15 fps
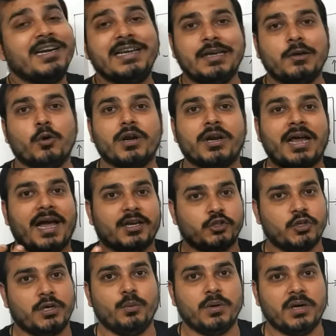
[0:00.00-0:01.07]
and decoder
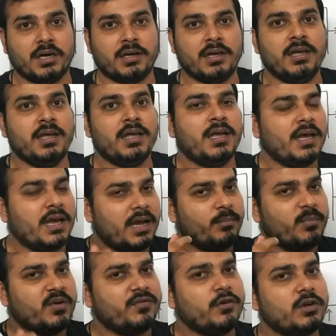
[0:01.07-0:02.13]
actually work.
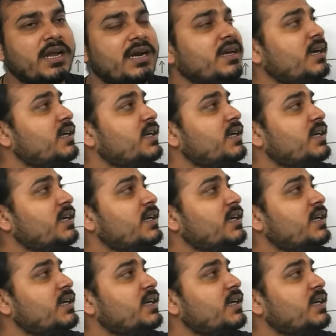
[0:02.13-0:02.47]
And before that